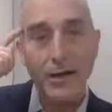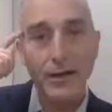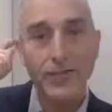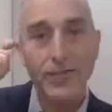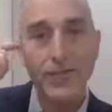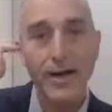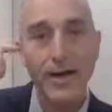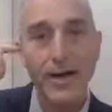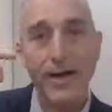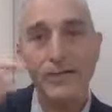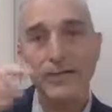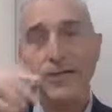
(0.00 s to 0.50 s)

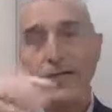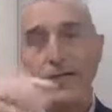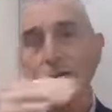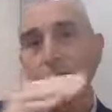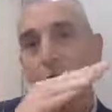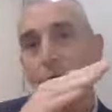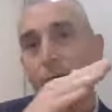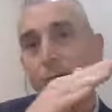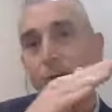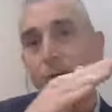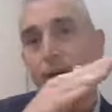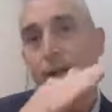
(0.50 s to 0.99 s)
financial
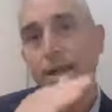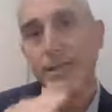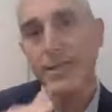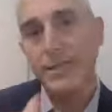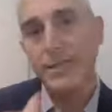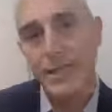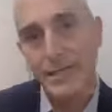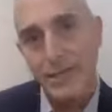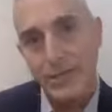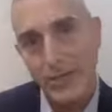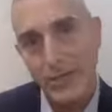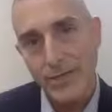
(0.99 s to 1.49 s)
commitment and
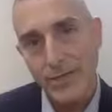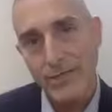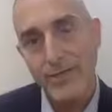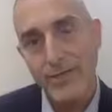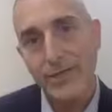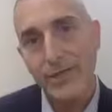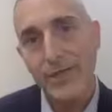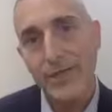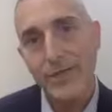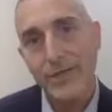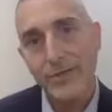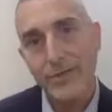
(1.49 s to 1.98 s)

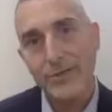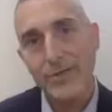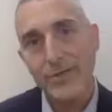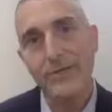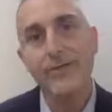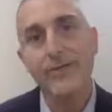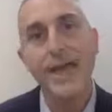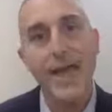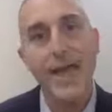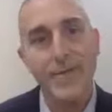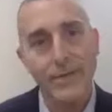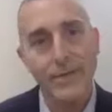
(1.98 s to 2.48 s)
decreasing levels
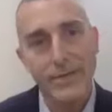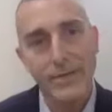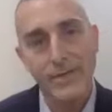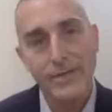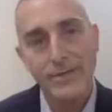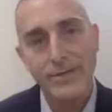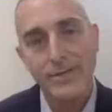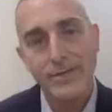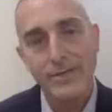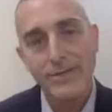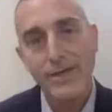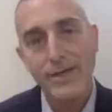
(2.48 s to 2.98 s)
of
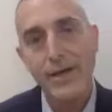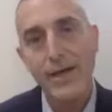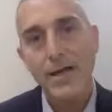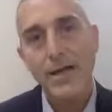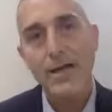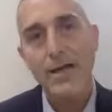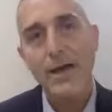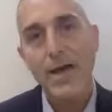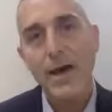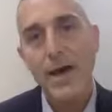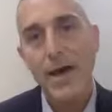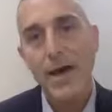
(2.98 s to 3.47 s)
evidence.
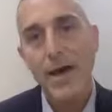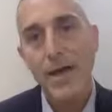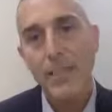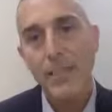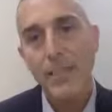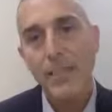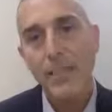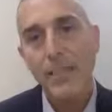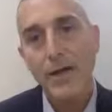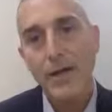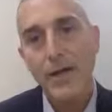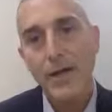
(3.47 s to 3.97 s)

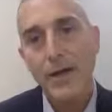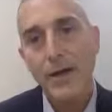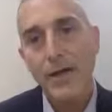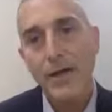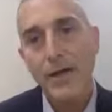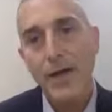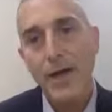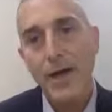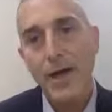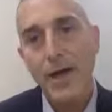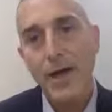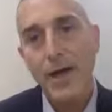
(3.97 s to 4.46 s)

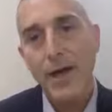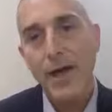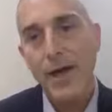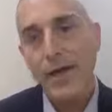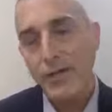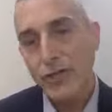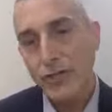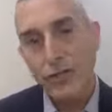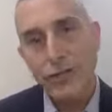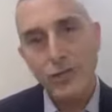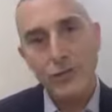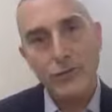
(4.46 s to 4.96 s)

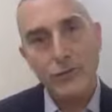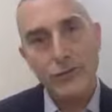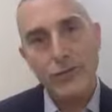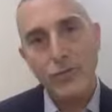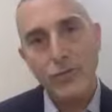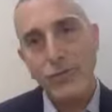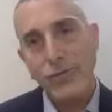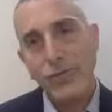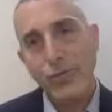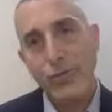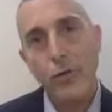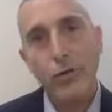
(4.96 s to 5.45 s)
And you can
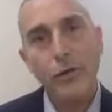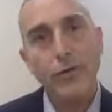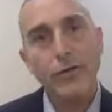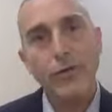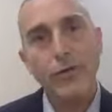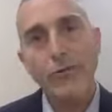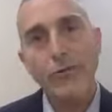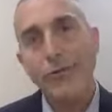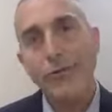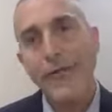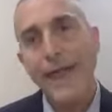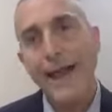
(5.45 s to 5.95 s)
sort of work
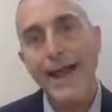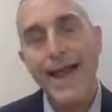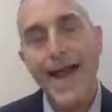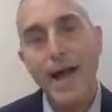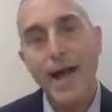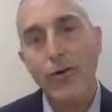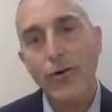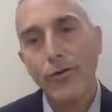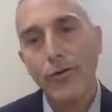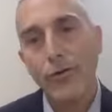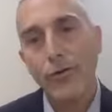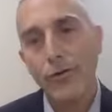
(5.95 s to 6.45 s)
through that
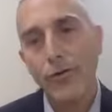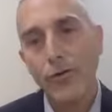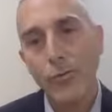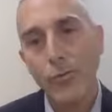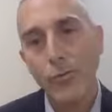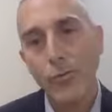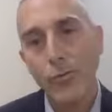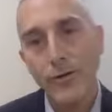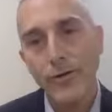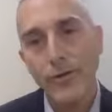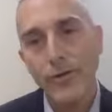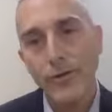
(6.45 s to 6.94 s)

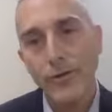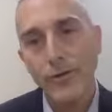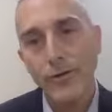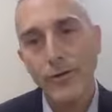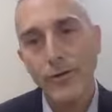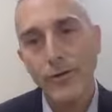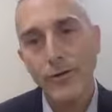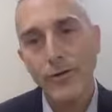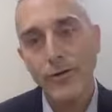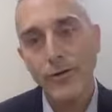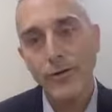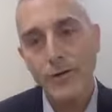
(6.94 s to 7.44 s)
algorithm with
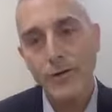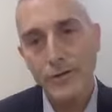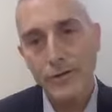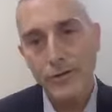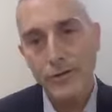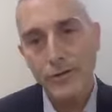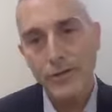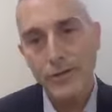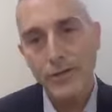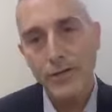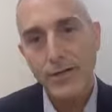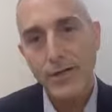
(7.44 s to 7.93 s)
your
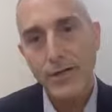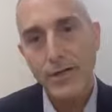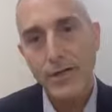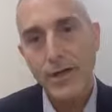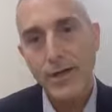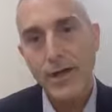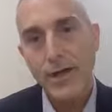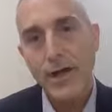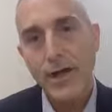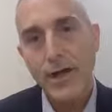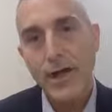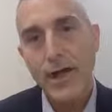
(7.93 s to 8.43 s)
surgeon
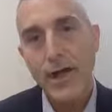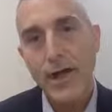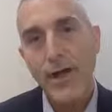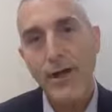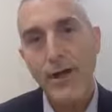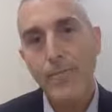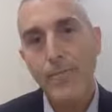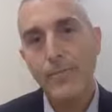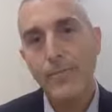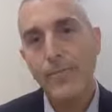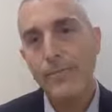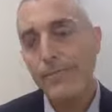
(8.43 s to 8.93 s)

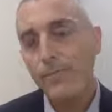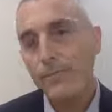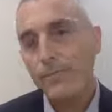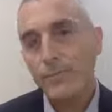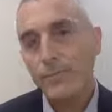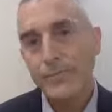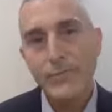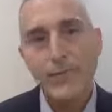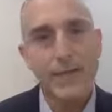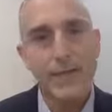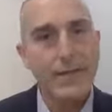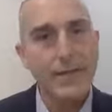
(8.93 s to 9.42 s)

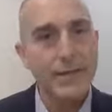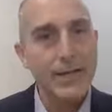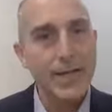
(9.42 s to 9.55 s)
to